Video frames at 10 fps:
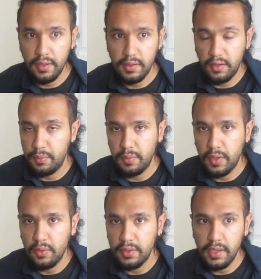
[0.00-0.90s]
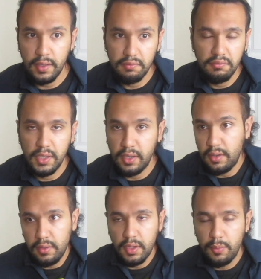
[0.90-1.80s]
today and that'll be my whole day and
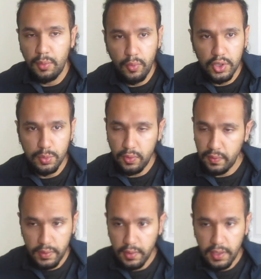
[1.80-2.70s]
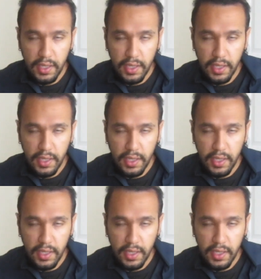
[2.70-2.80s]
I'll come home and watch a movie.